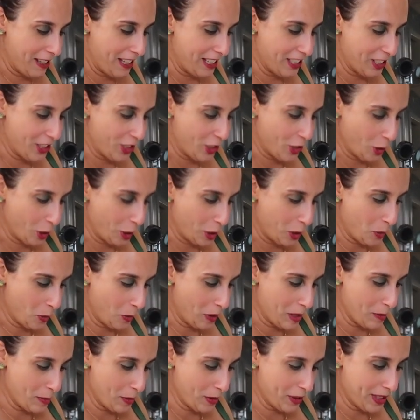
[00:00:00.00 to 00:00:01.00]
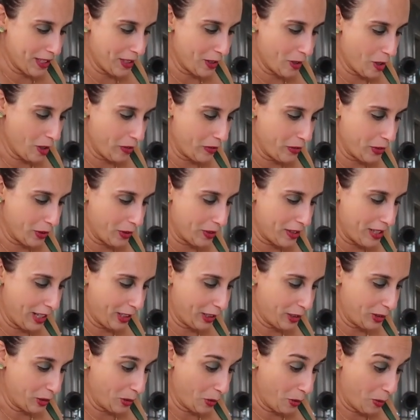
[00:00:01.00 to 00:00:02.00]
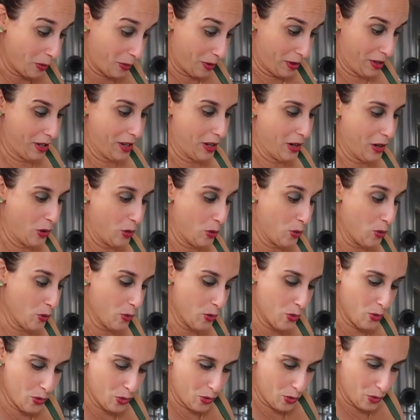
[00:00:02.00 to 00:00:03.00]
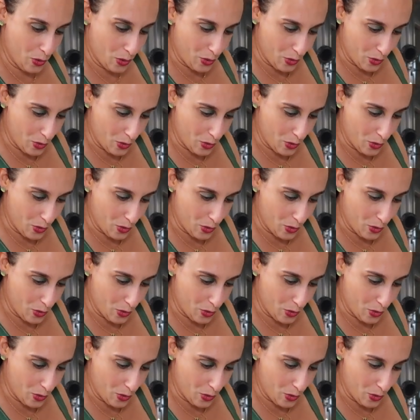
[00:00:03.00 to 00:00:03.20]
Please enjoy 20% off your next order. Ooh.